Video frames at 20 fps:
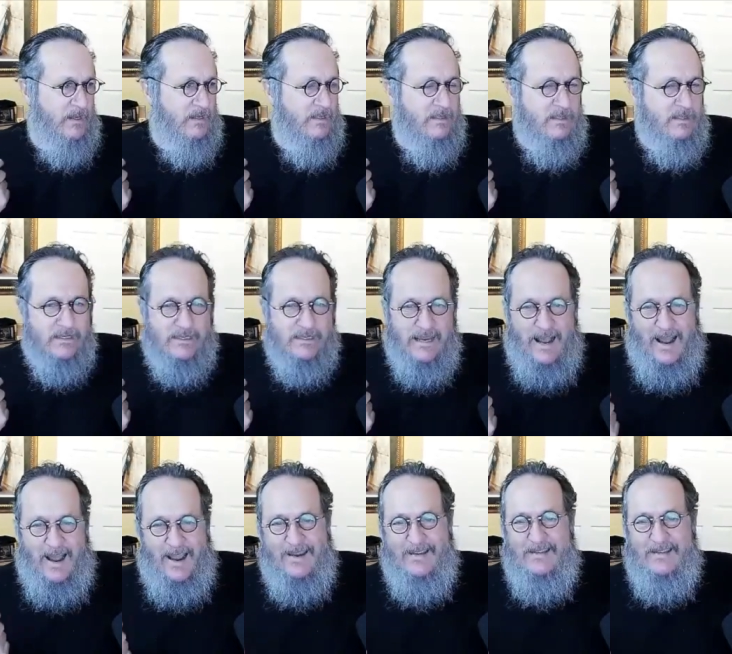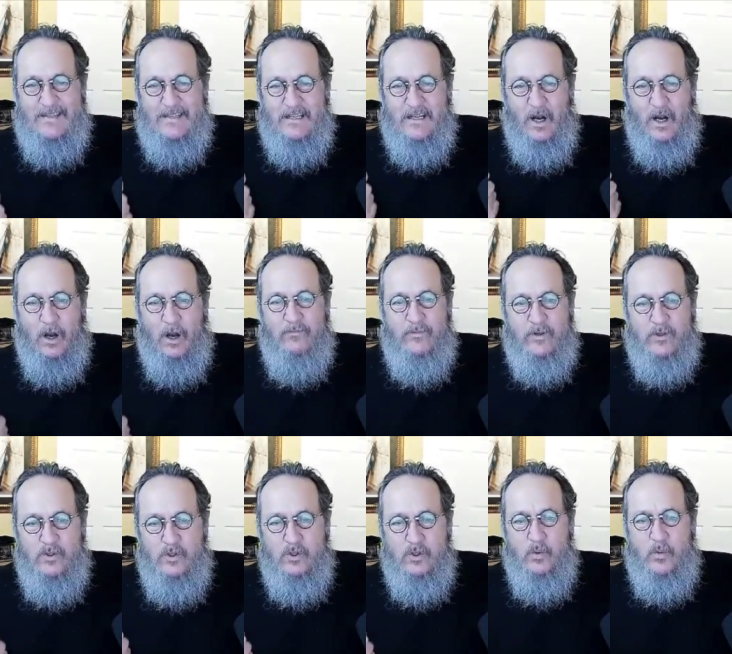This idea of the
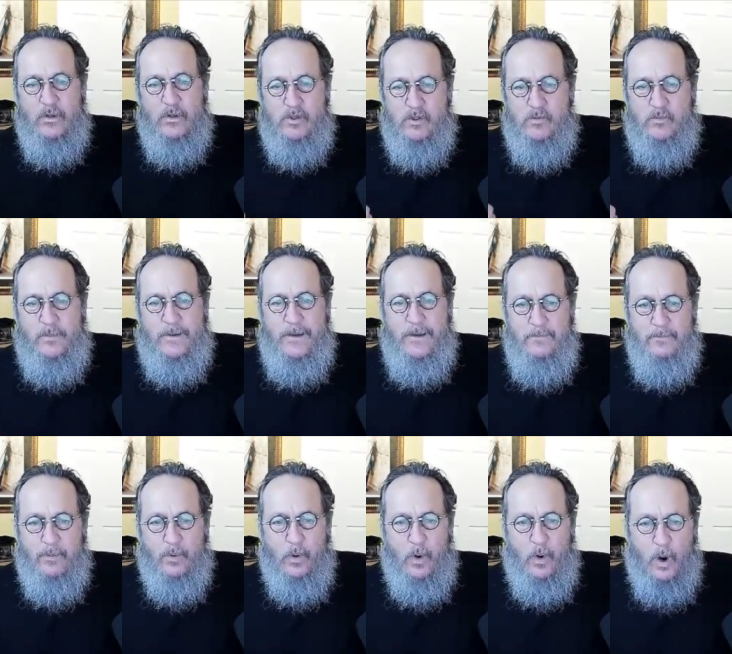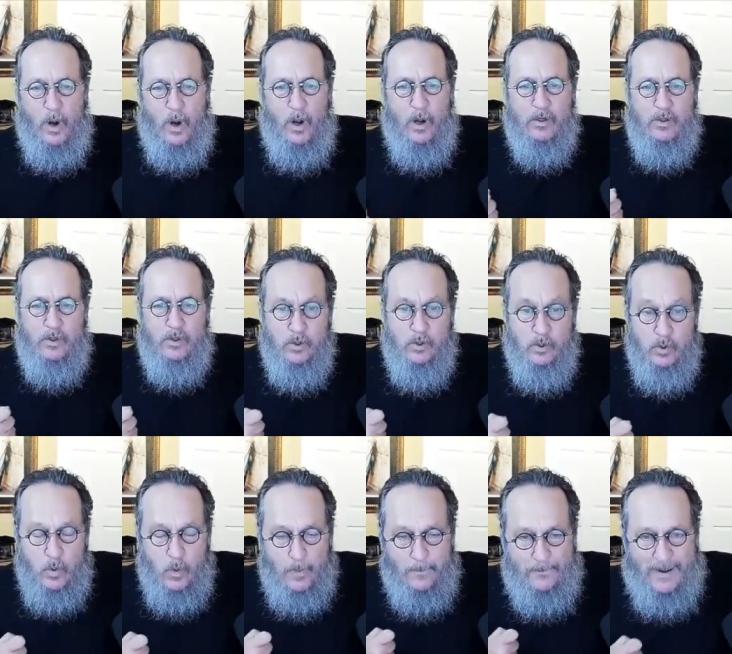Jewish people are
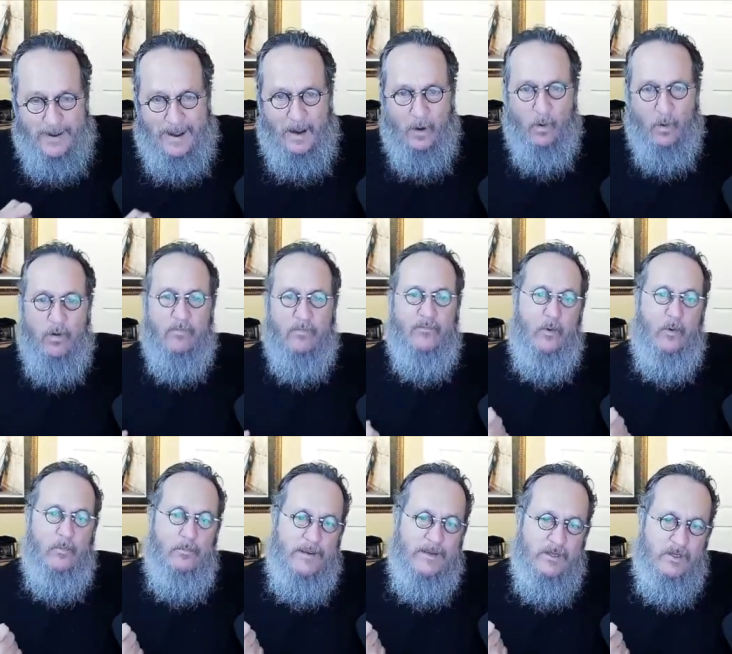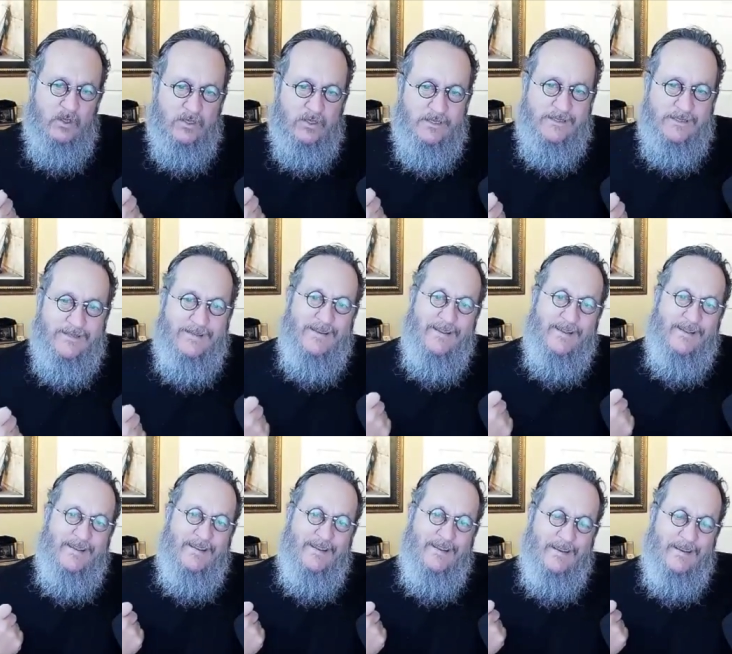too powerful, mentioned in,
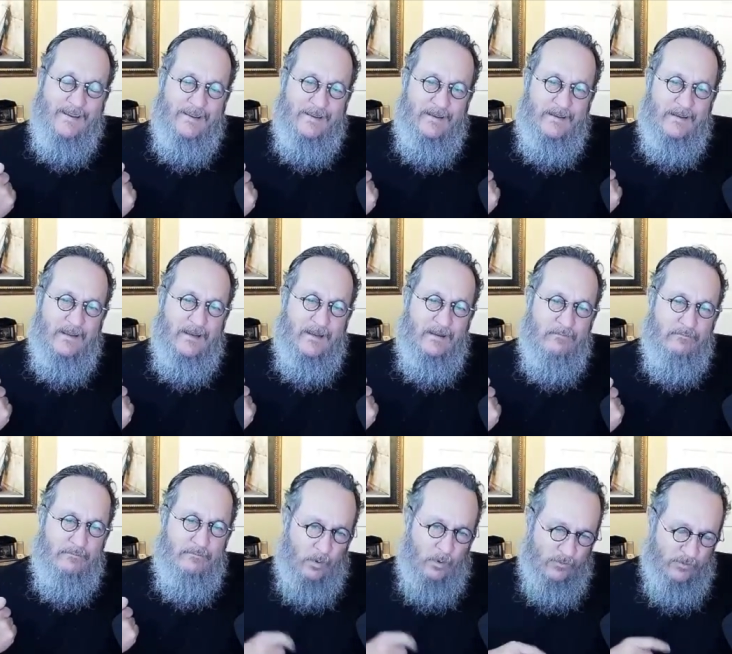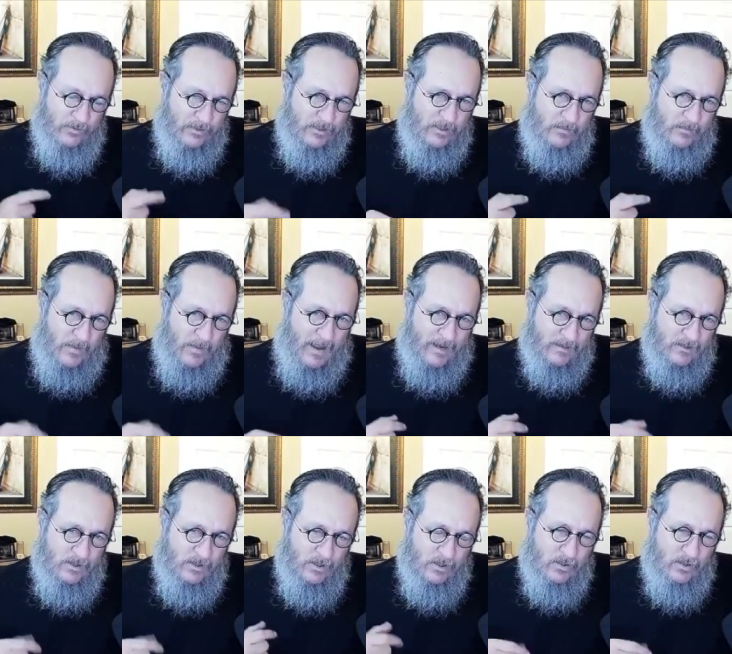in, in both of these
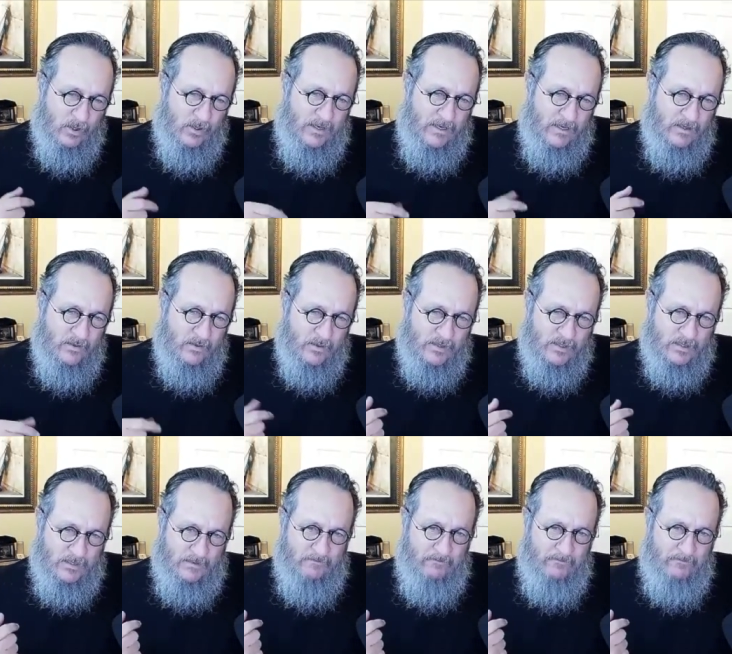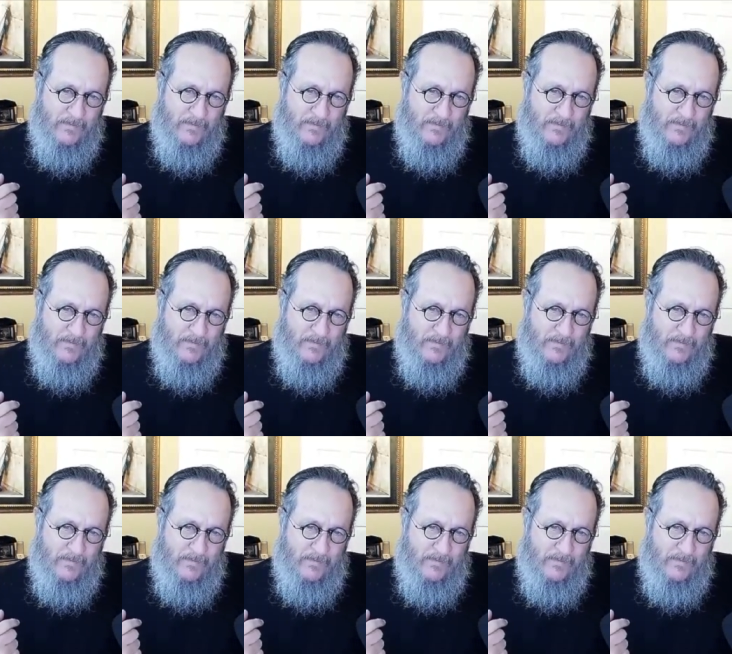passages, are interesting.